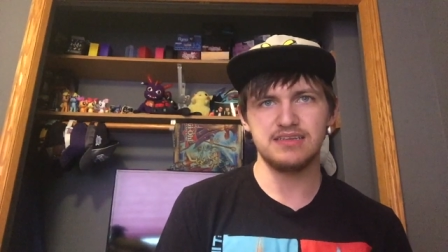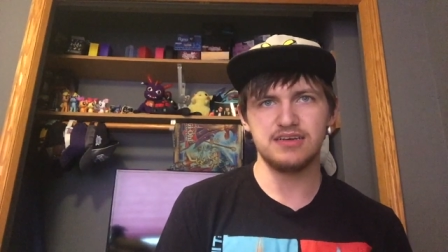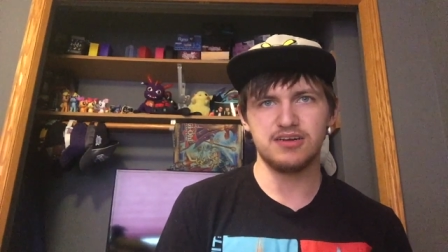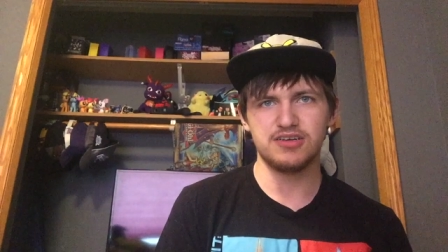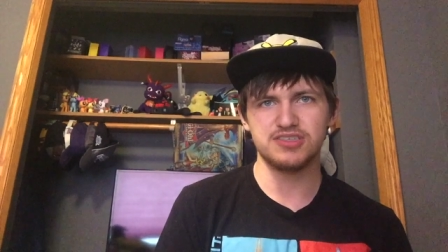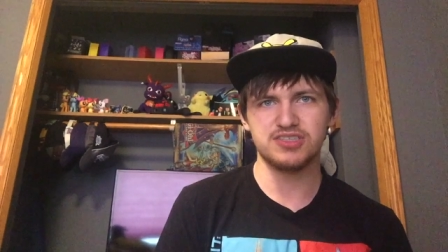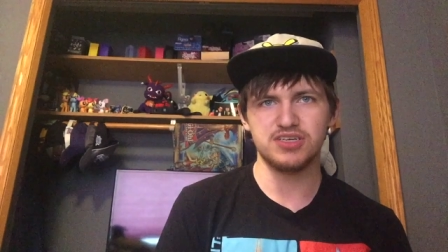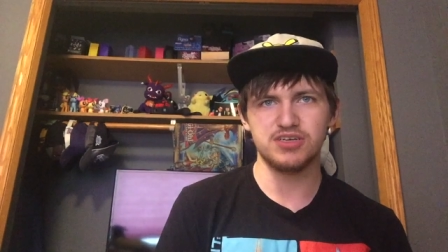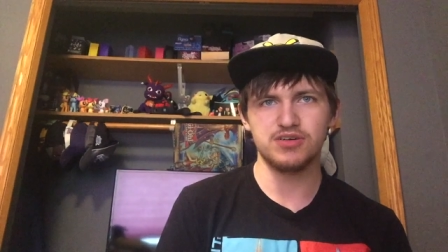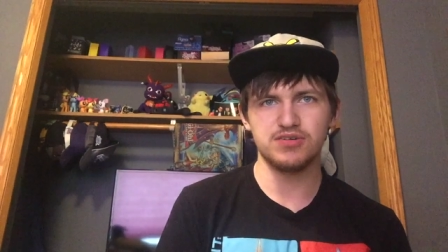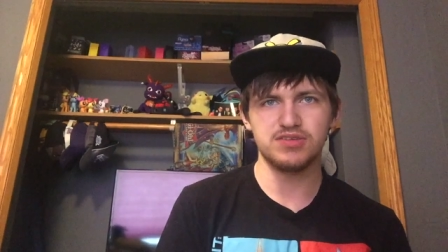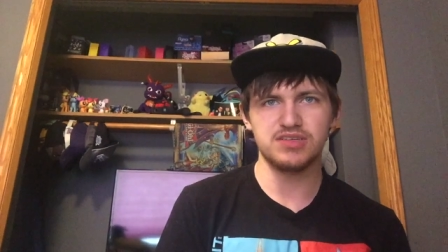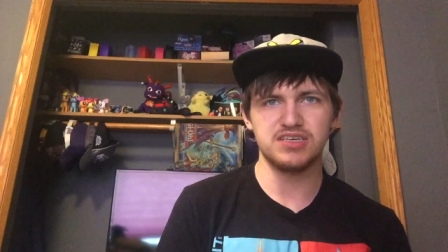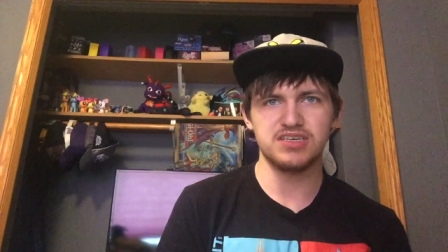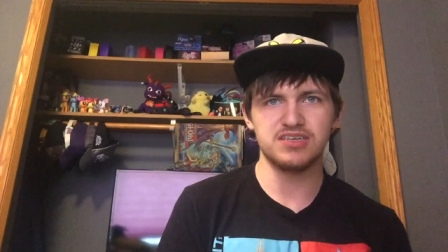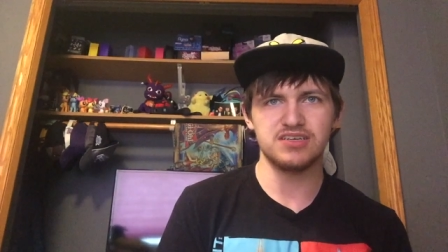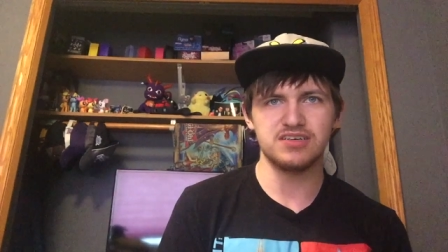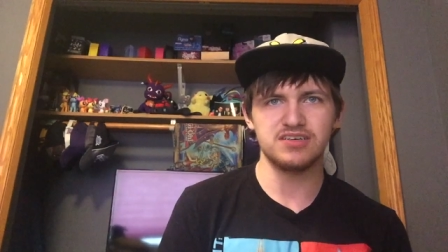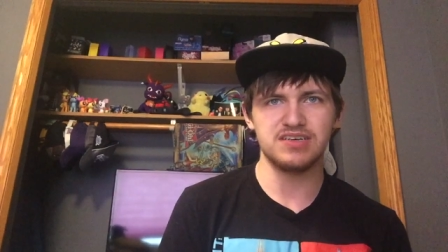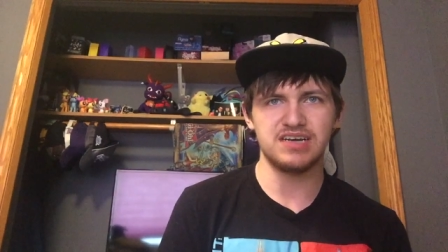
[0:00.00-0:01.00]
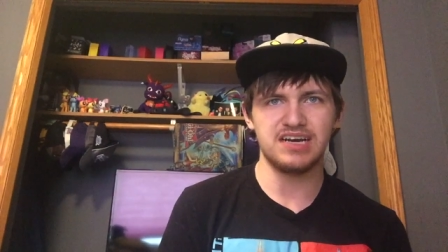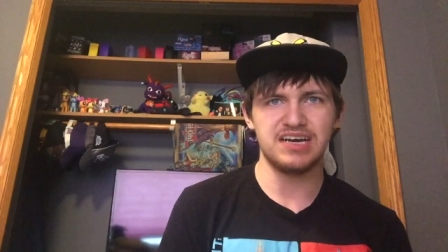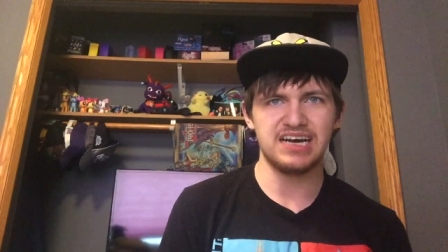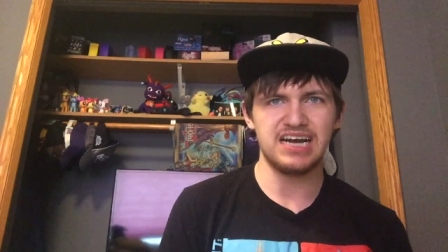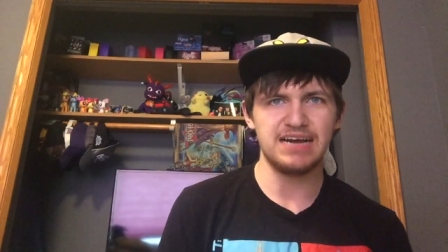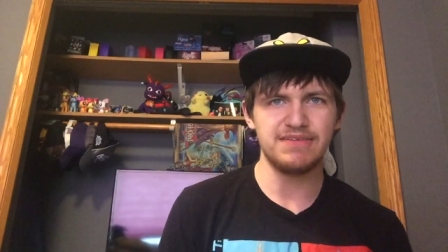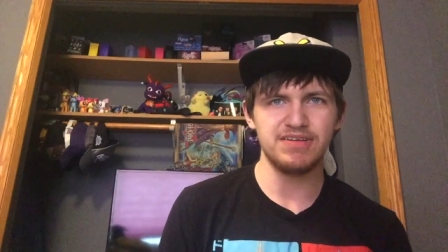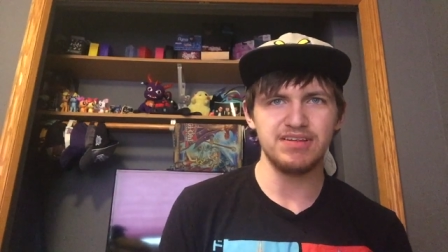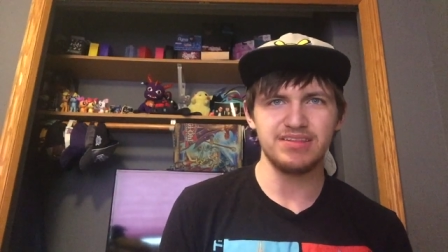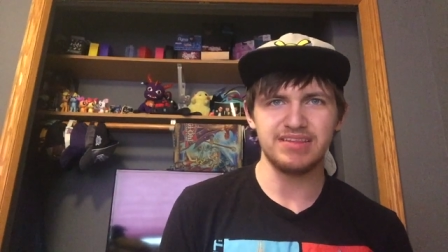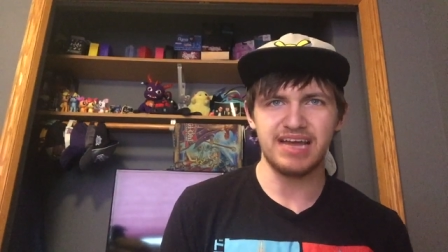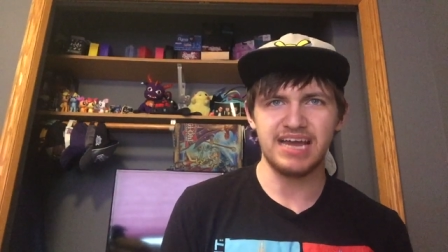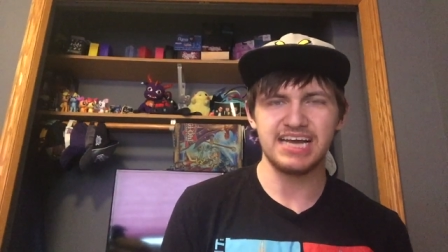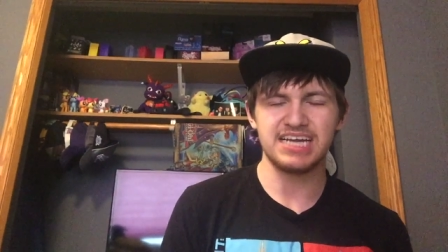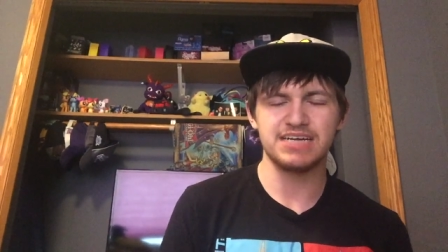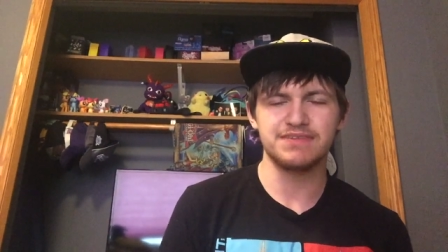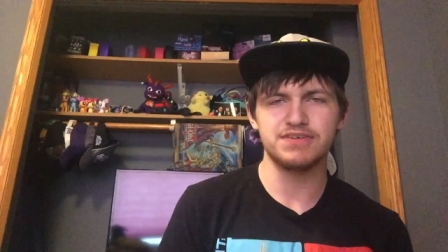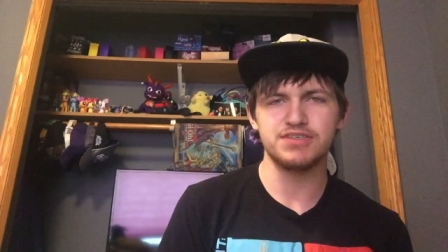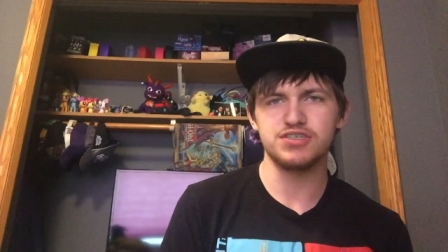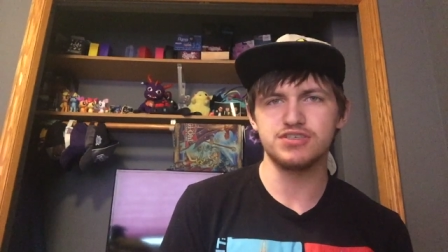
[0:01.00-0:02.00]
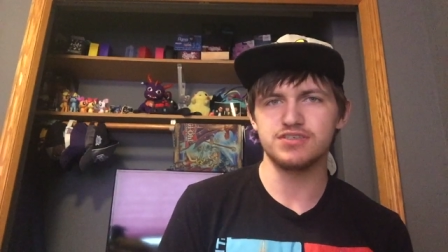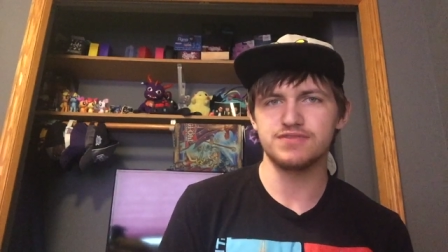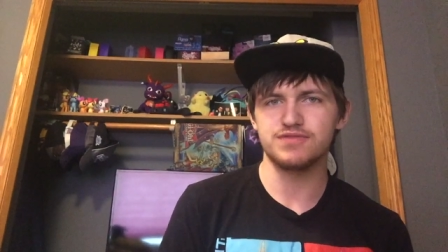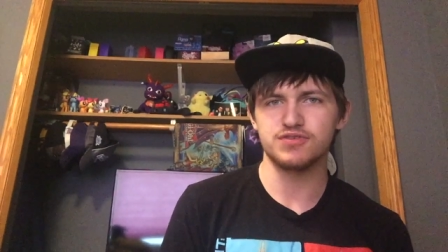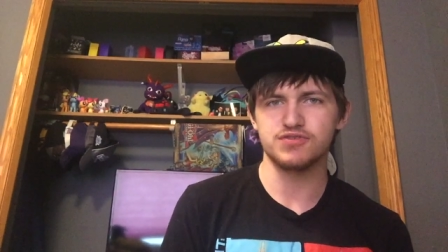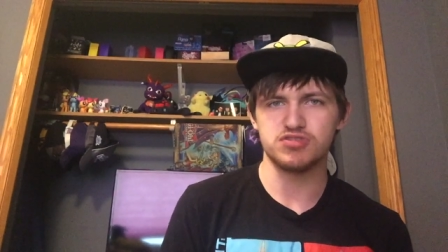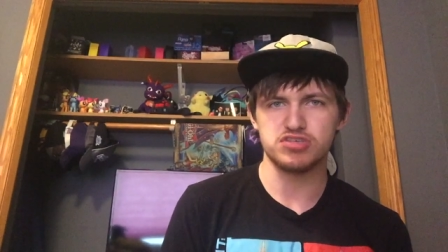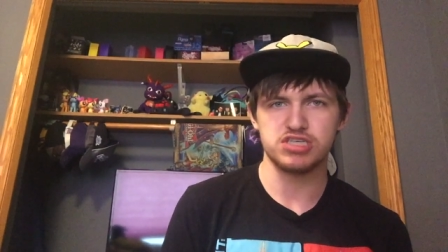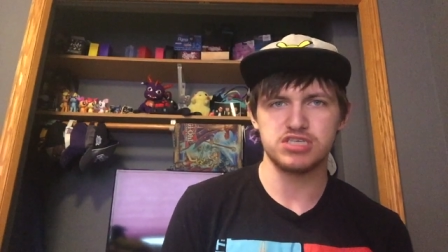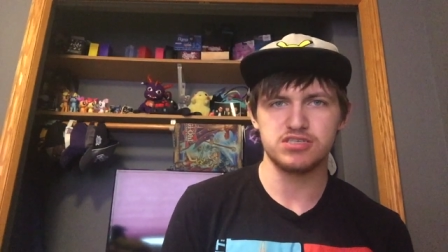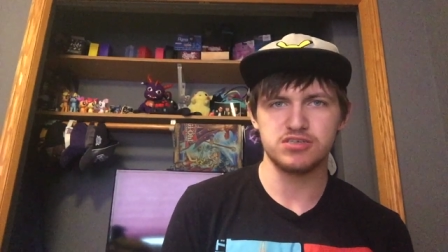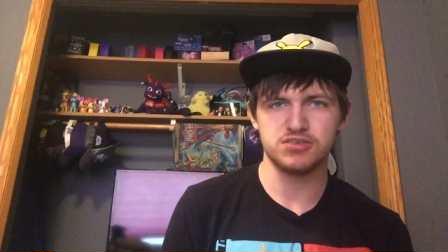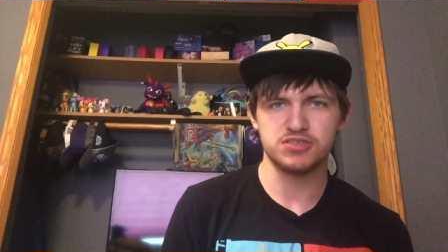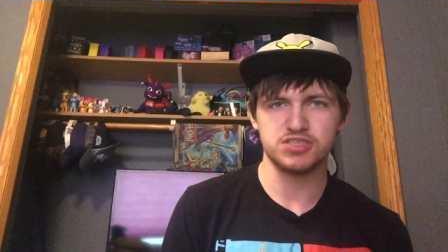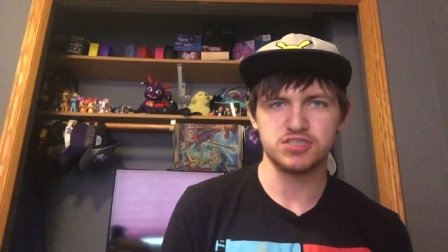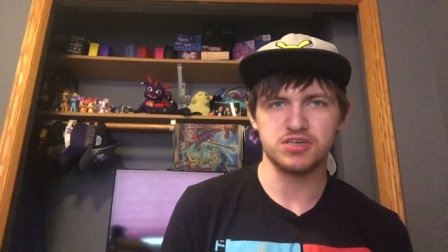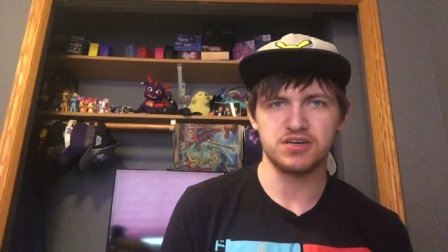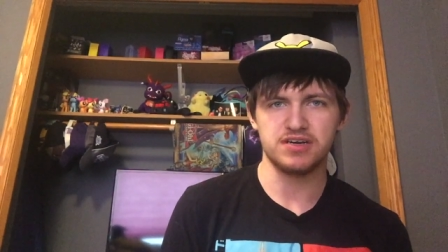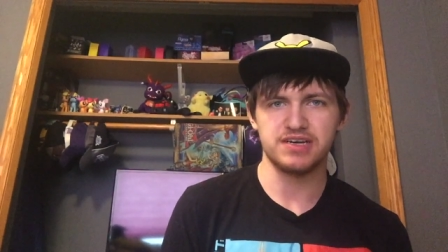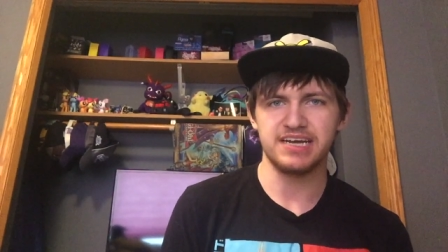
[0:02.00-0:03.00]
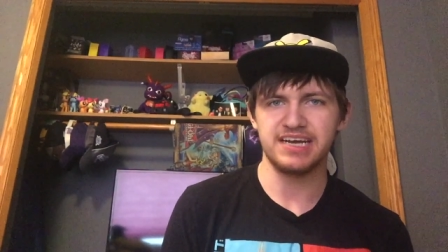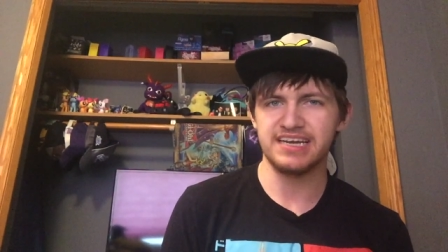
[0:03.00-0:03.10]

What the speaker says: Also, they have a lack of a universal search card.